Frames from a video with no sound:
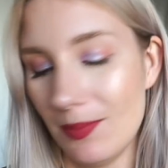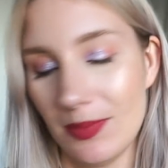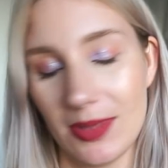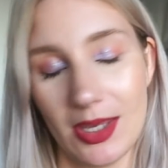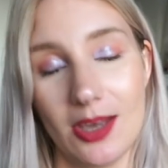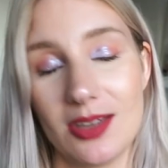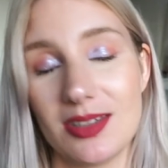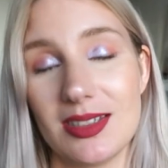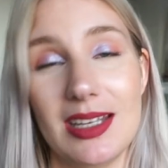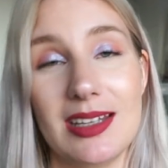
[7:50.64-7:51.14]

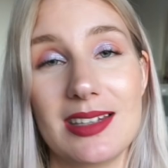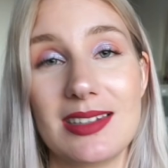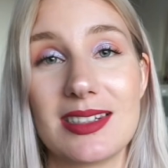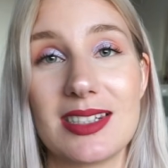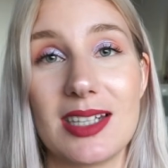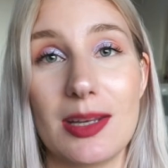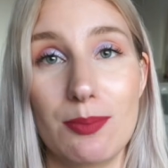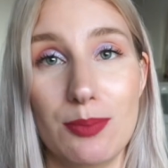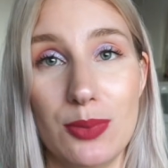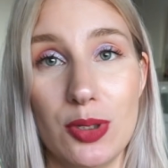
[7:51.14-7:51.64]
because
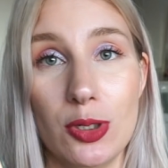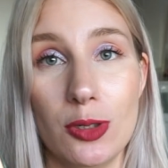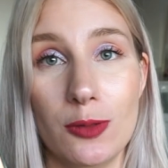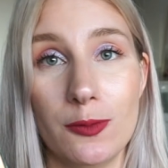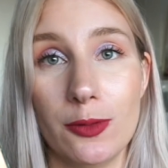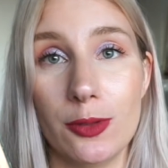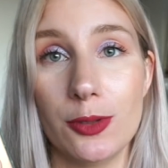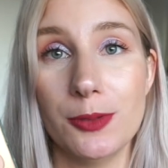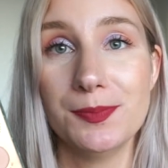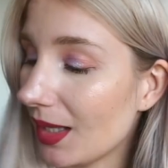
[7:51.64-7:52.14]
it's
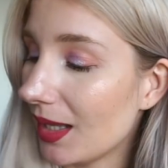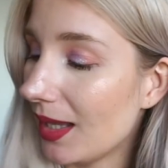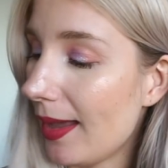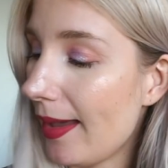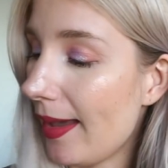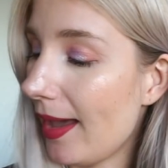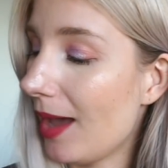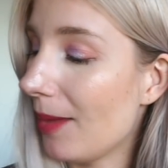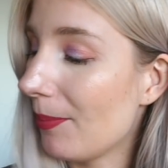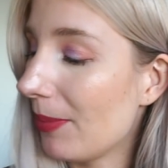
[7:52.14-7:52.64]
beautiful.
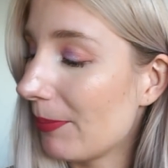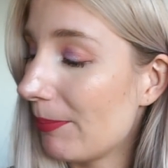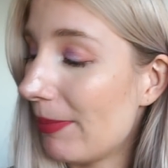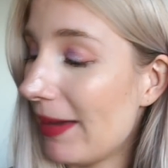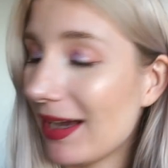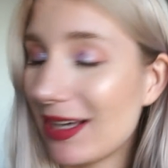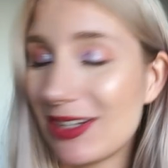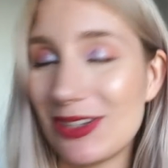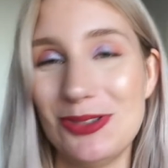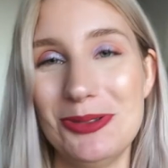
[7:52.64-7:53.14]
But
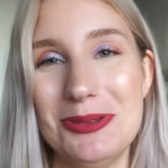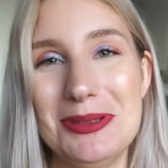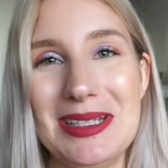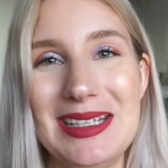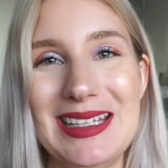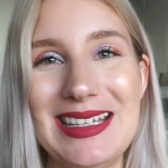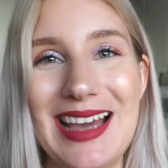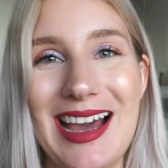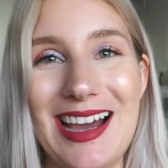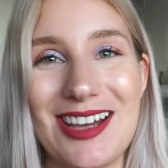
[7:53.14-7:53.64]
back to
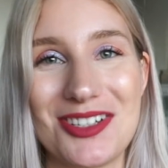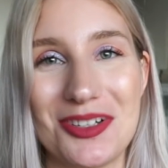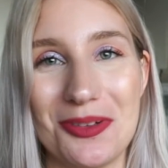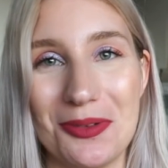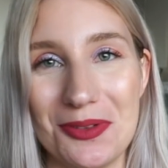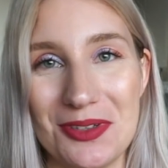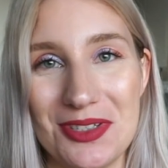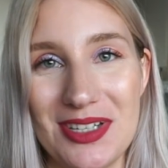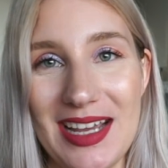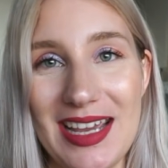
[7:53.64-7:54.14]
the
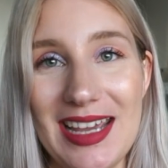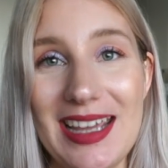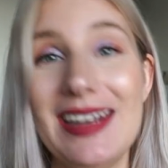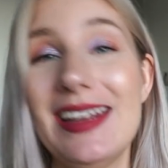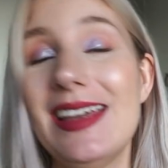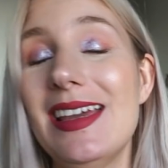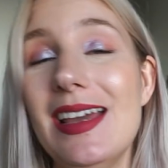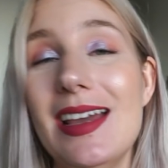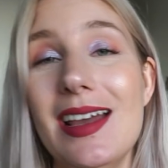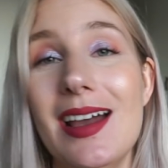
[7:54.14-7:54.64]
actual shade,
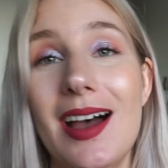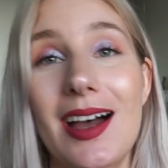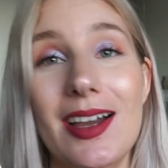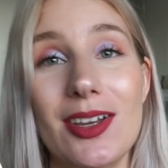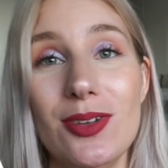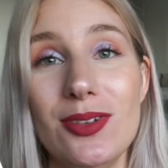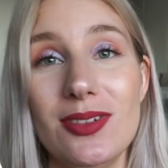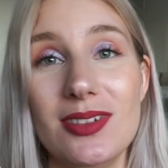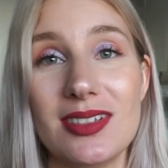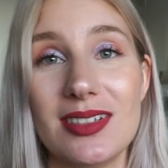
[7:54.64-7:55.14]
I
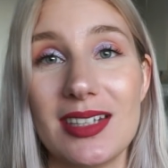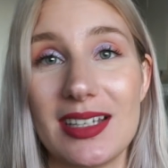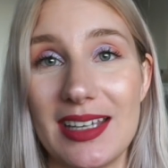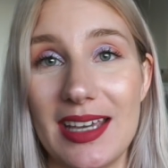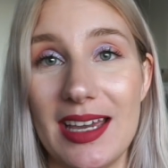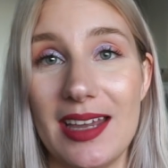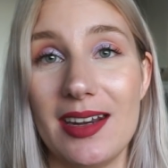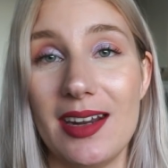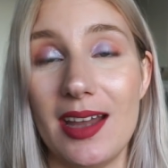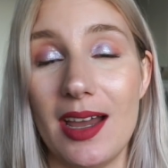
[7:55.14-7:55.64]
used this
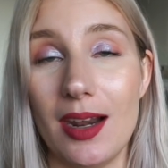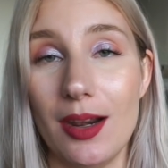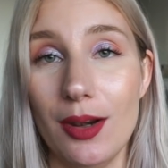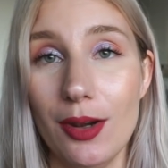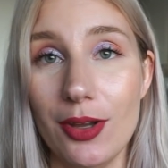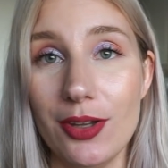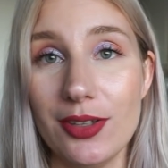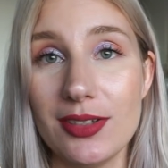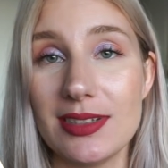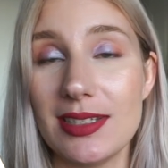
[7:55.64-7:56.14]
again a
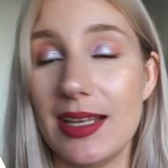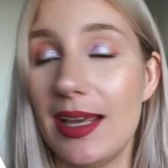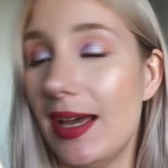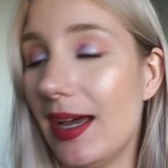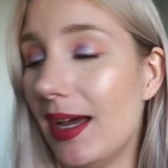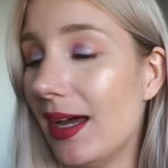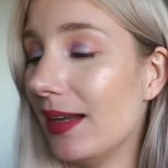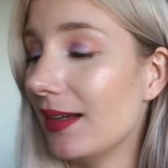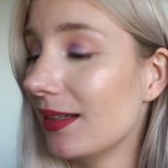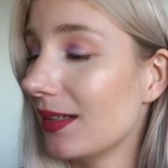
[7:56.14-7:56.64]
lot,
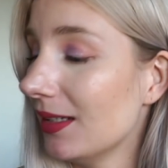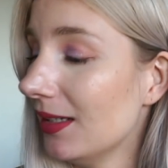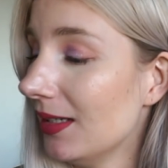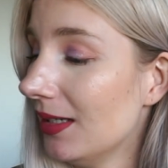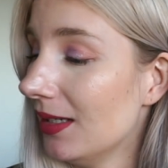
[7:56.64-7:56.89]
and